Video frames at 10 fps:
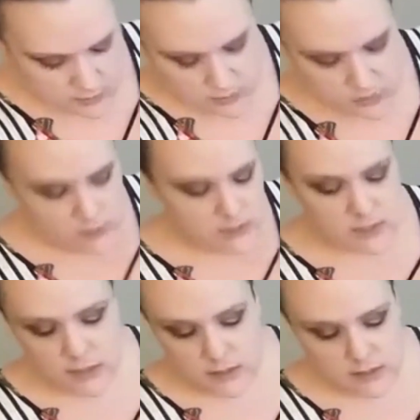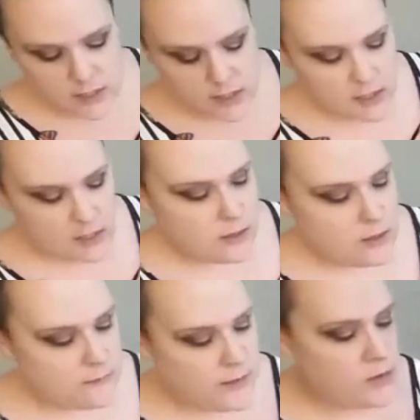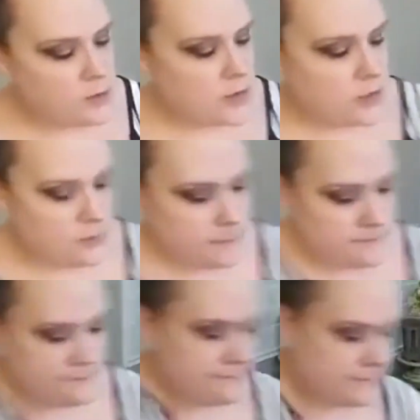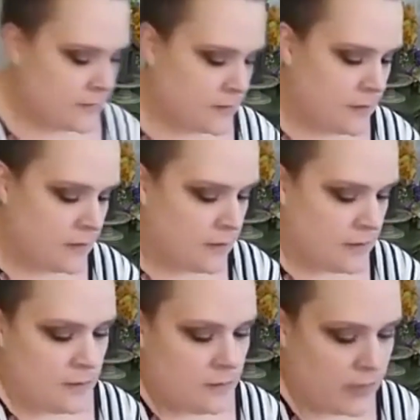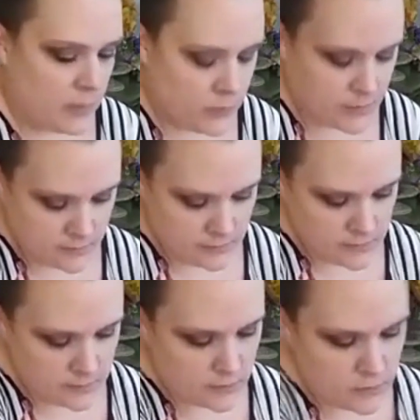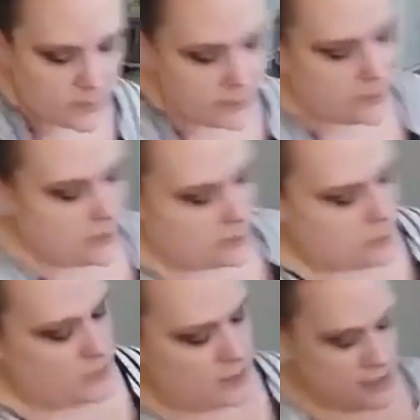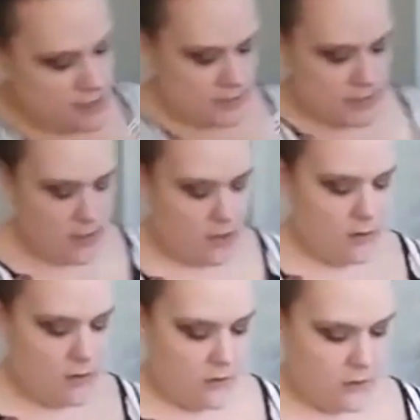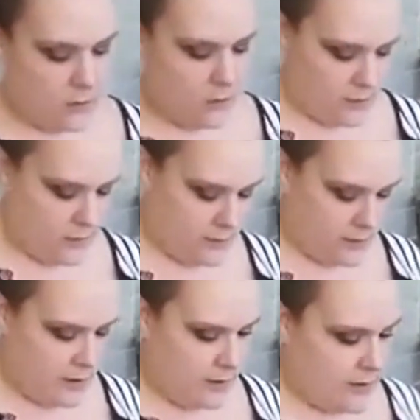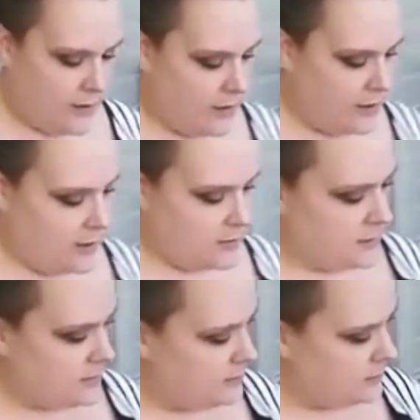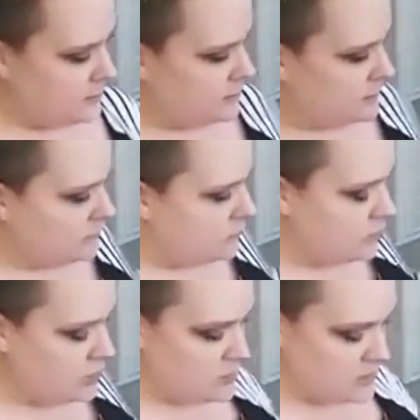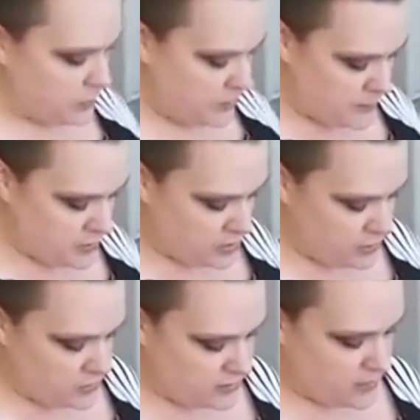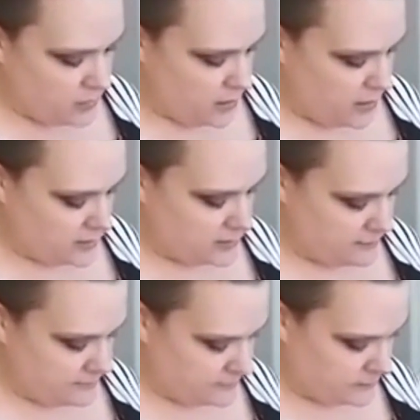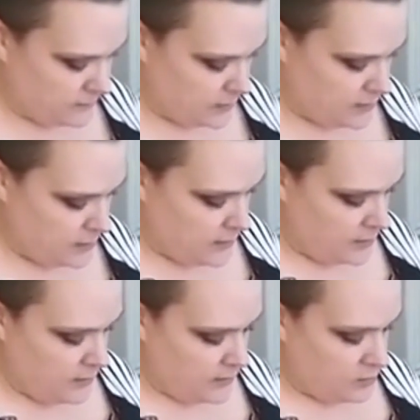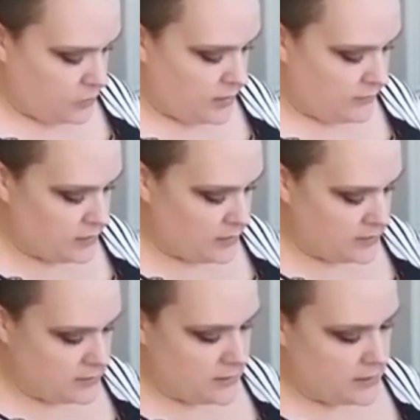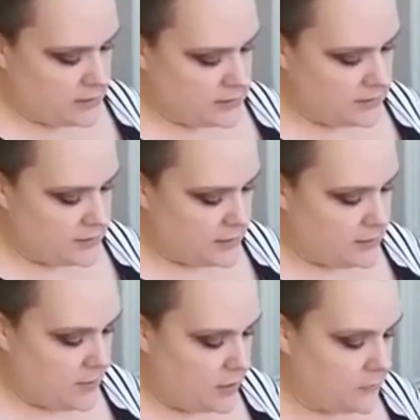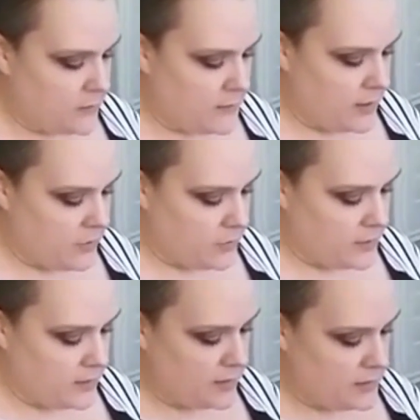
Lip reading: Tootsie is a vacuum cleaner. My one little wiener dog will eat anything on the floor. And when she was a puppy, she used to eat rocks. So we'd have to constantly like dig them out of her mouth because I